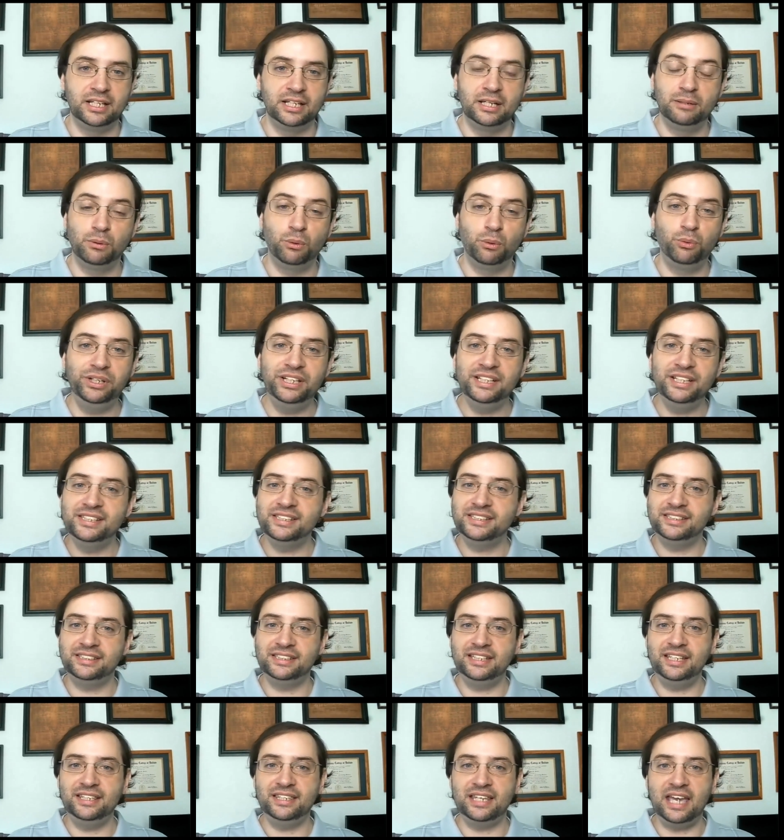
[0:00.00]
But we didn't
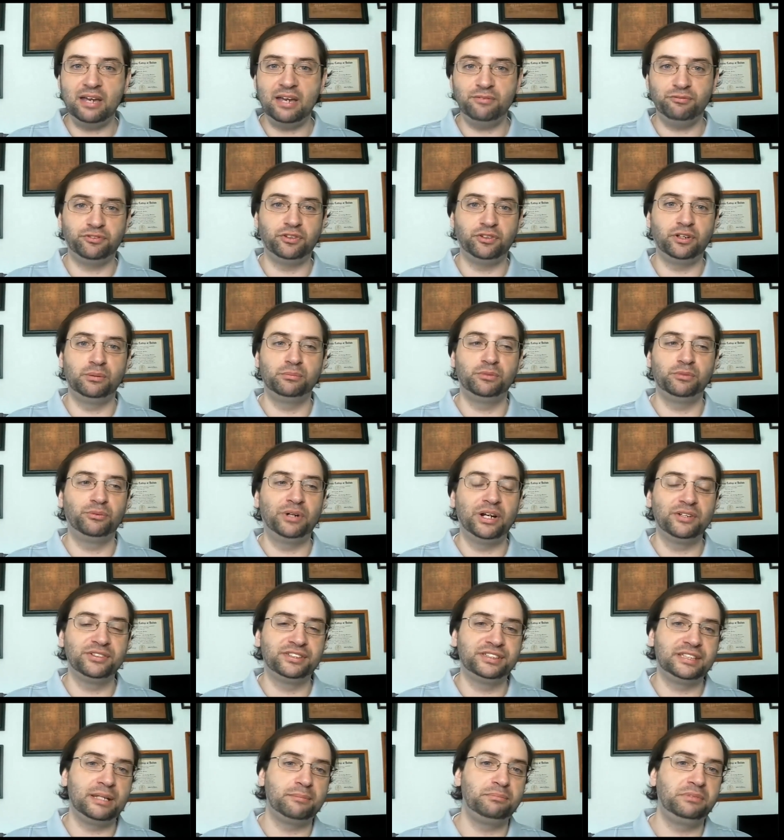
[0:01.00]
see that from around
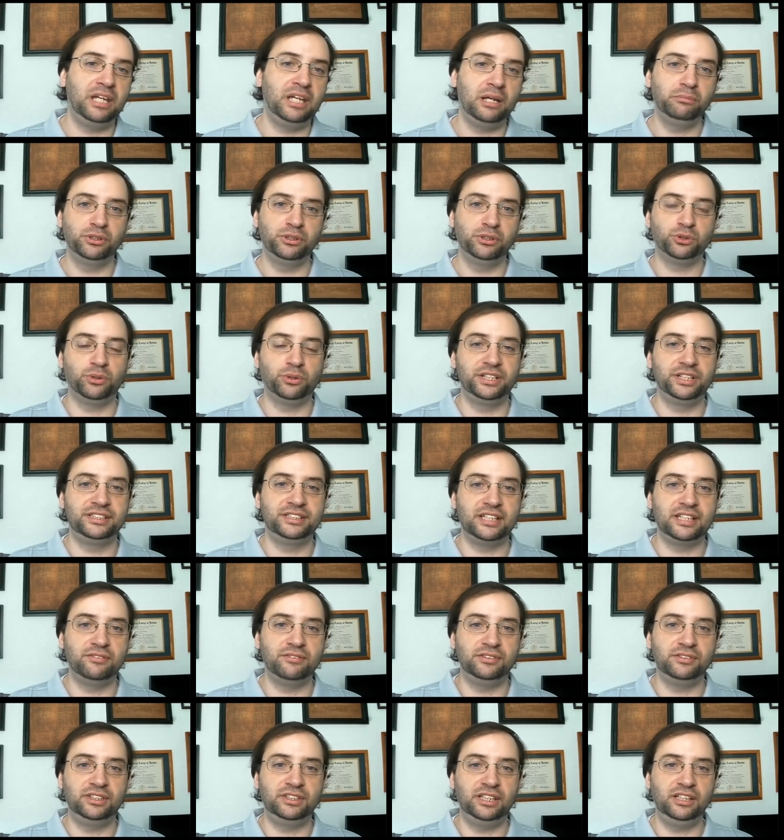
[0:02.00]
September
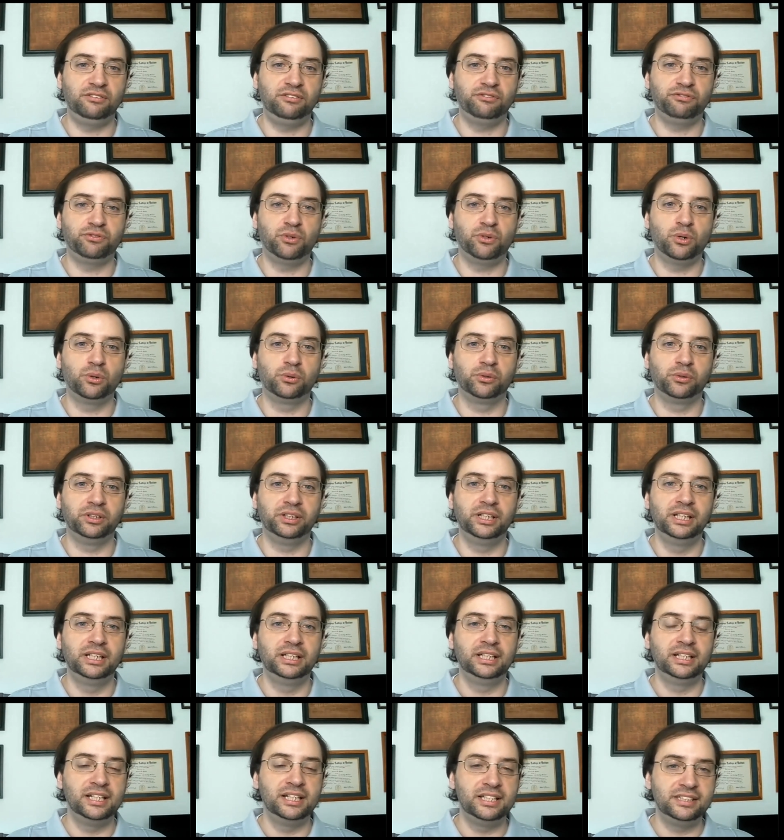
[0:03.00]
2017 forward.
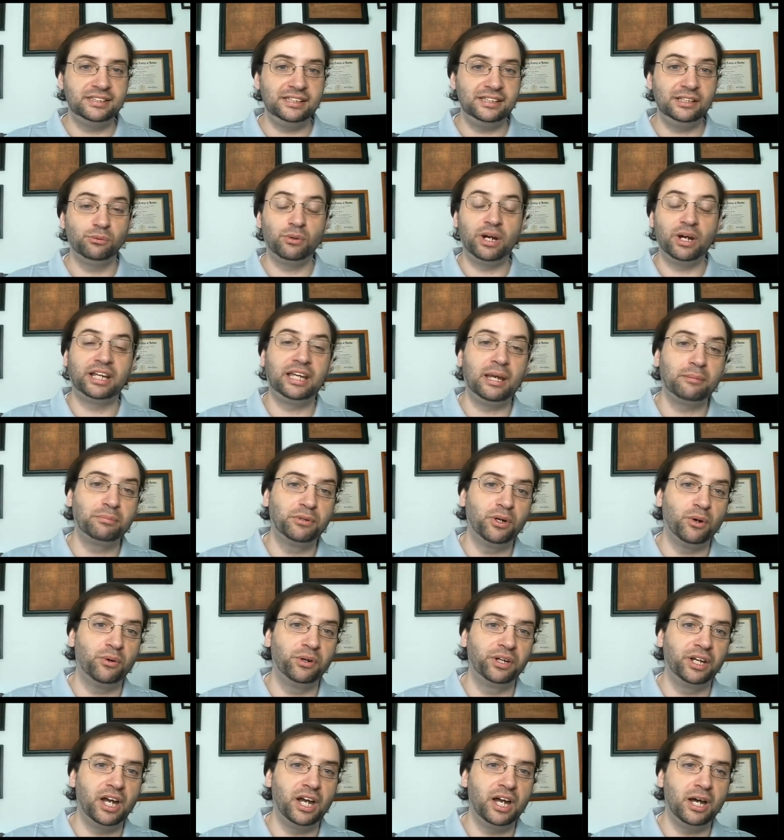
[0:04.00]
CNY kept
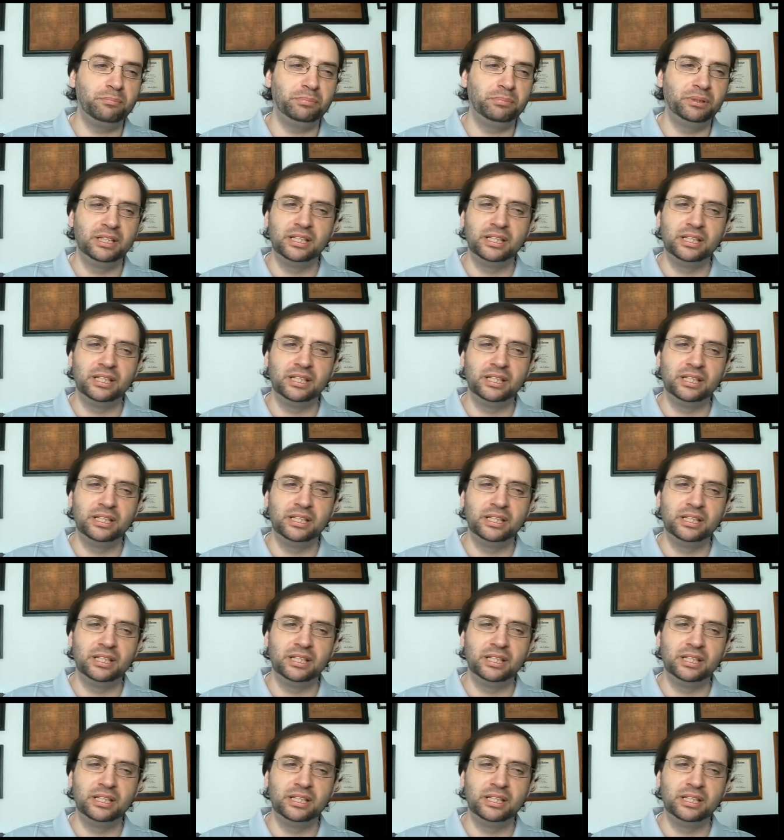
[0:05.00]
going up,